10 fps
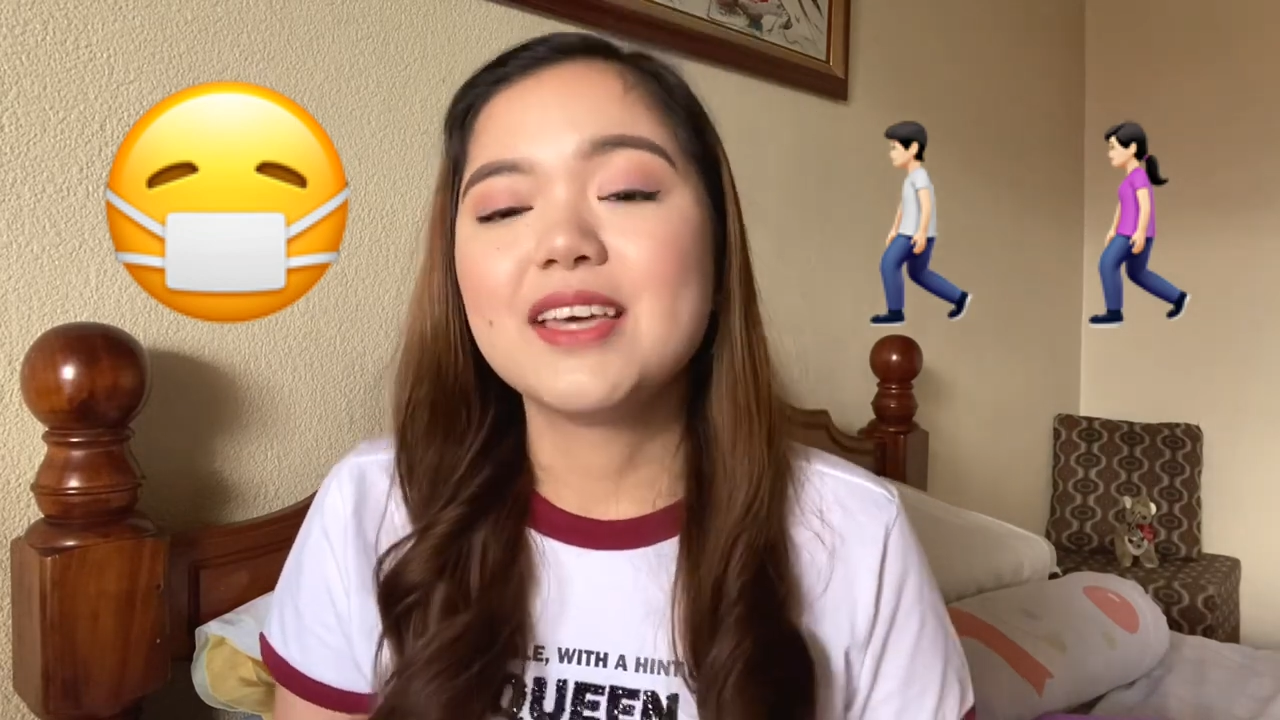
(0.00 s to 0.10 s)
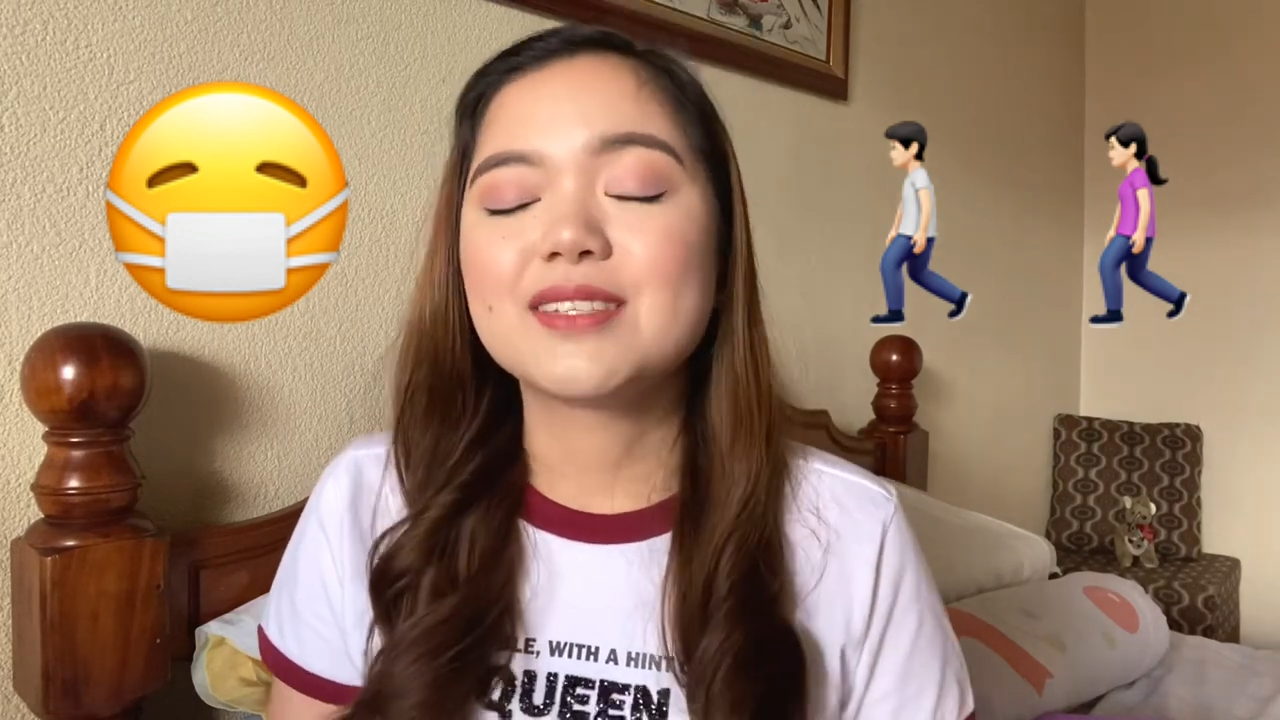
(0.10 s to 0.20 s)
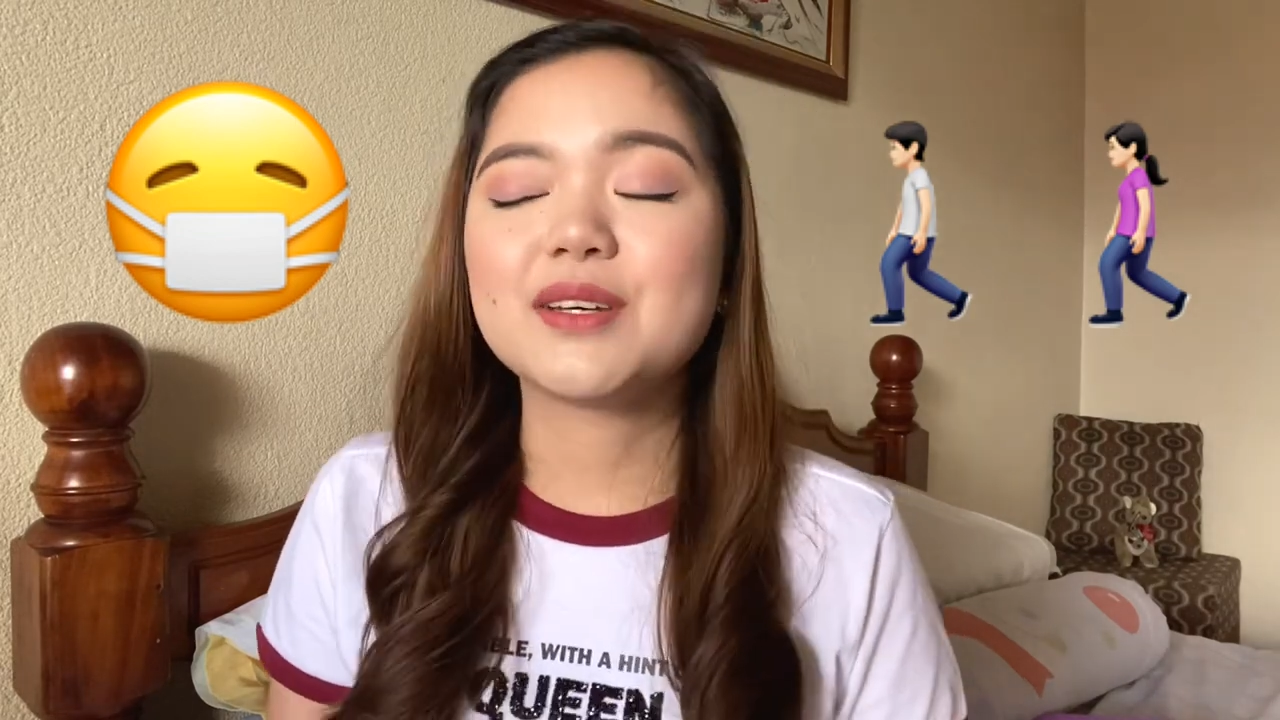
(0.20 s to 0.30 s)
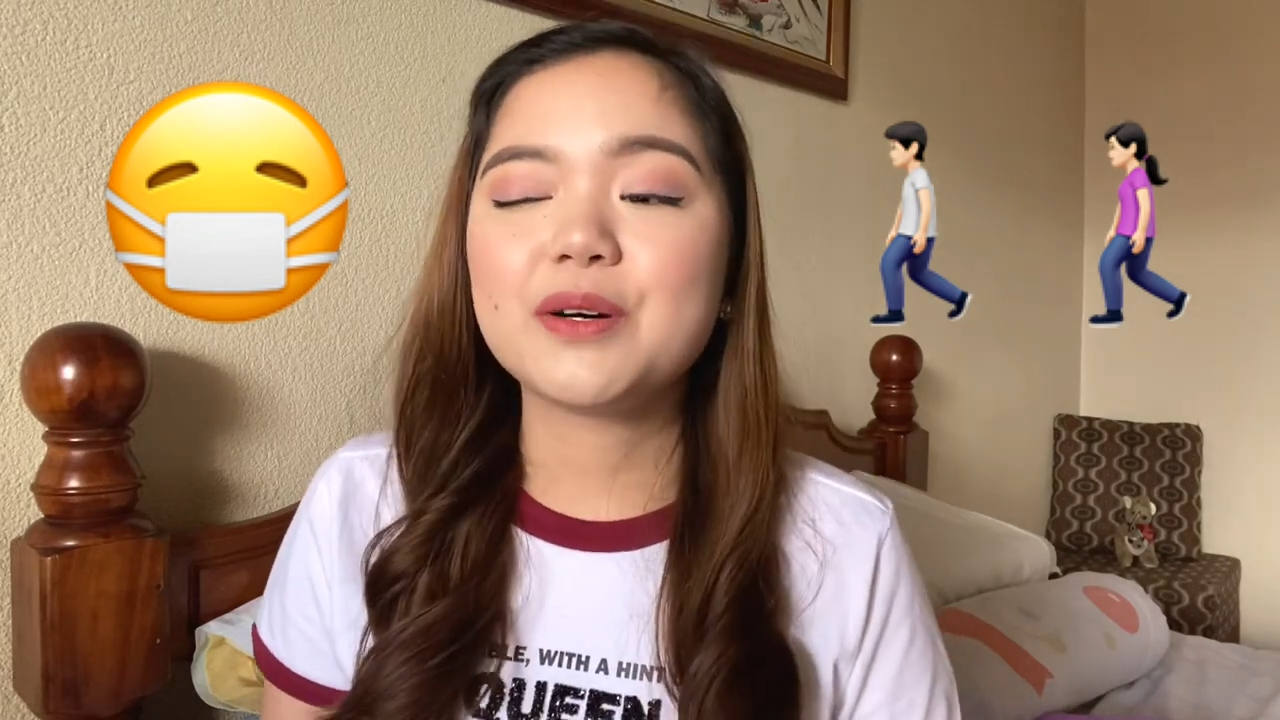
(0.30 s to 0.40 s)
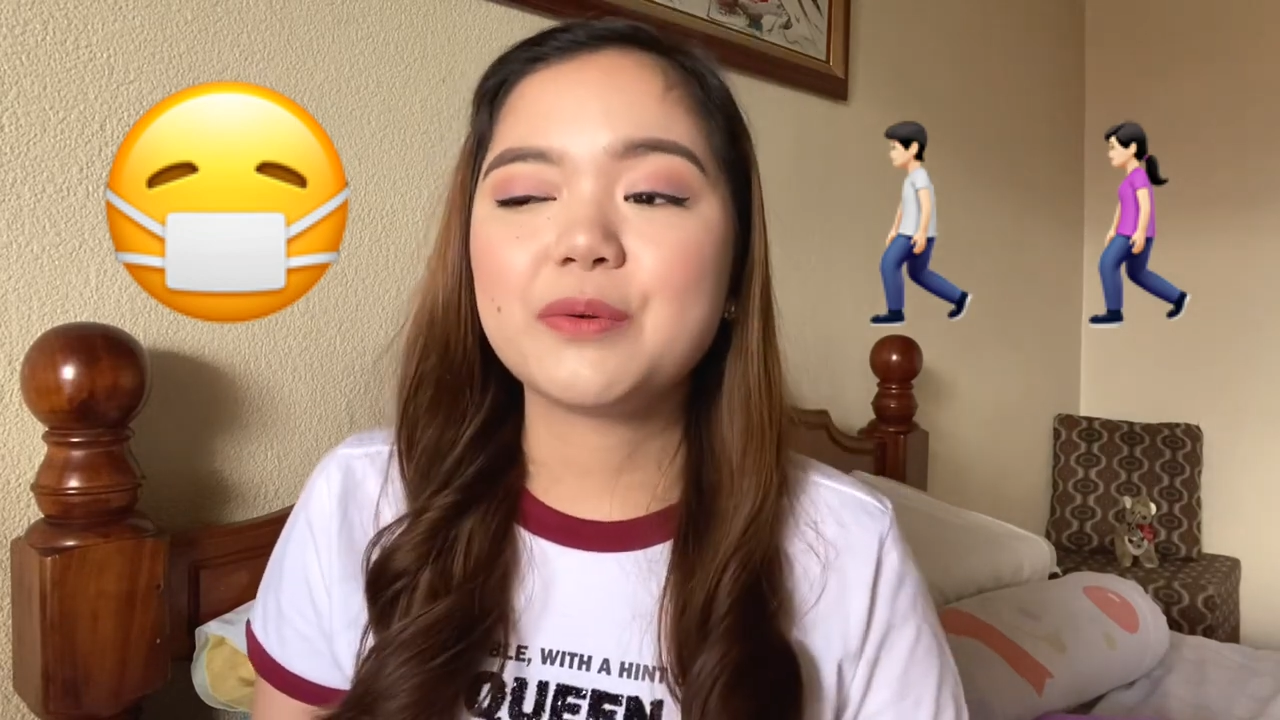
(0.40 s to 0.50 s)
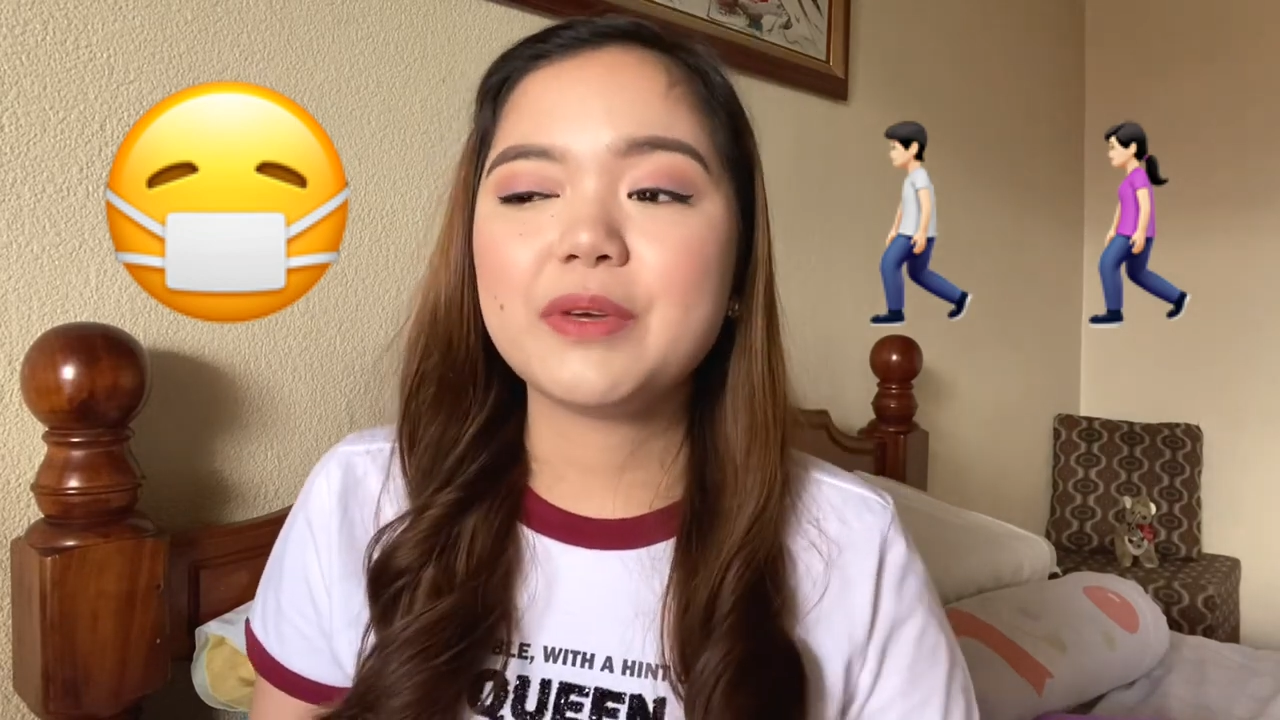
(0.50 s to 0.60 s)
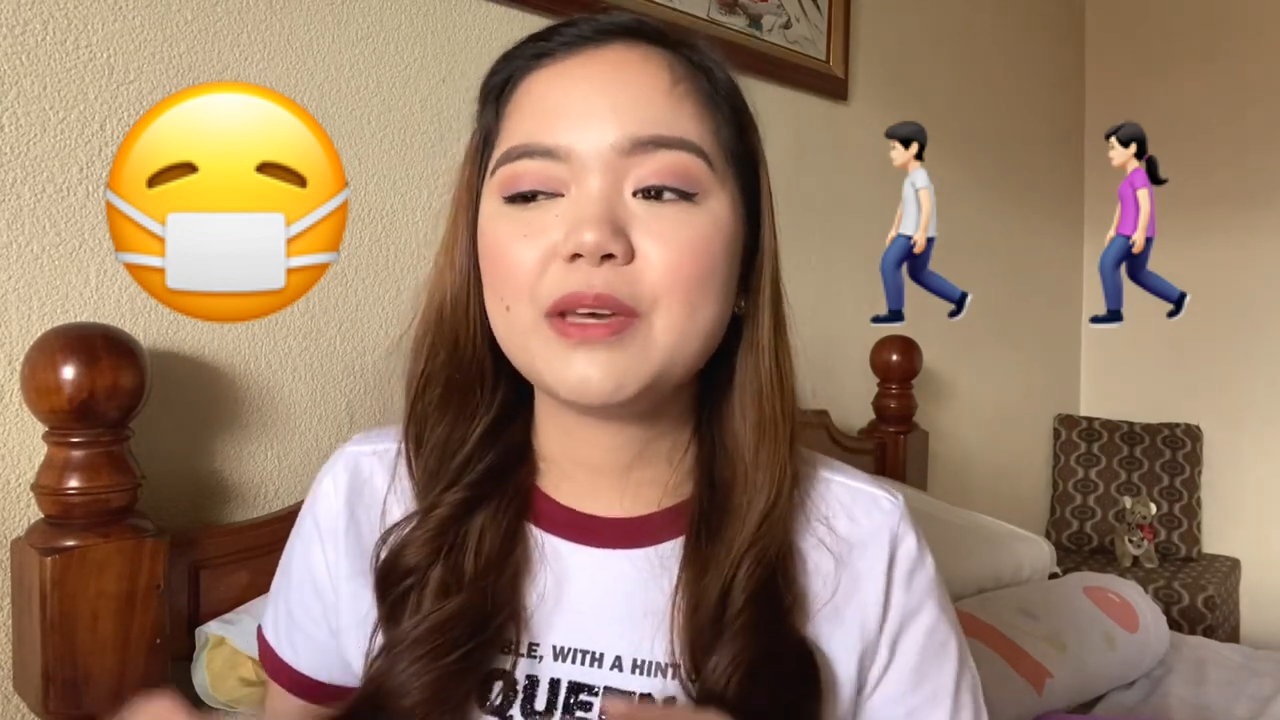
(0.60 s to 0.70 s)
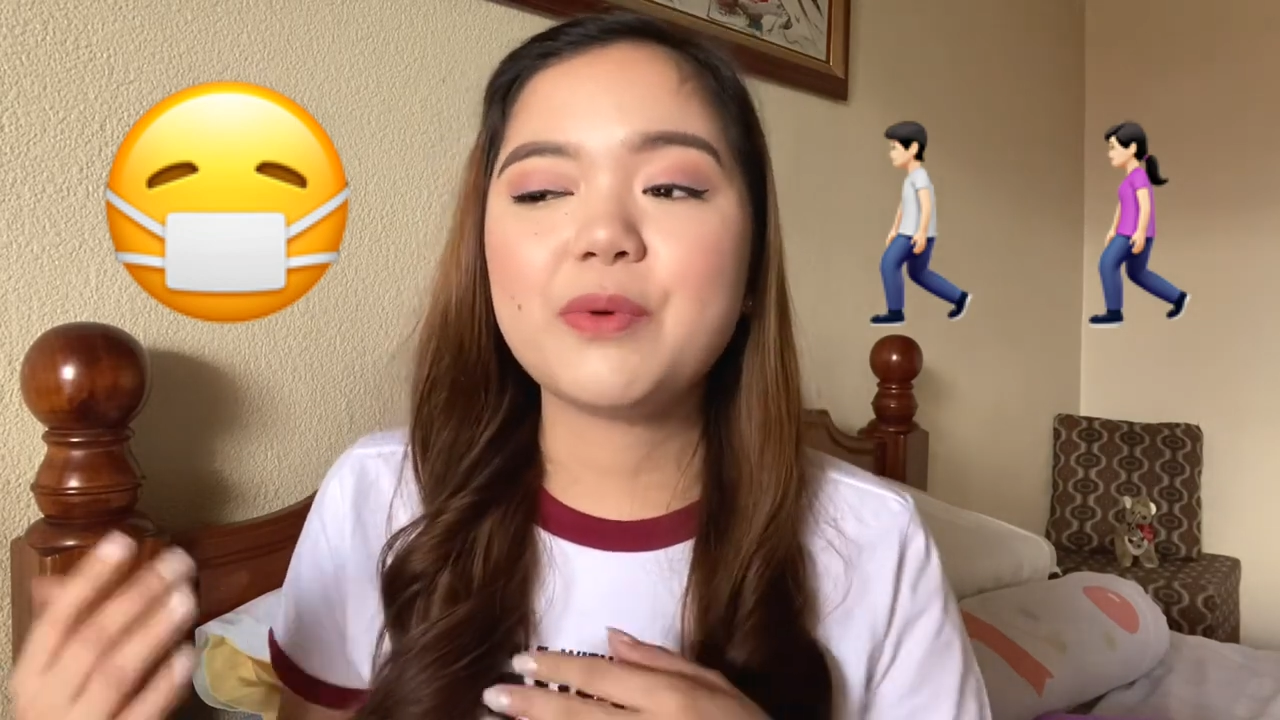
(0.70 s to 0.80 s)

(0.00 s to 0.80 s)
So, we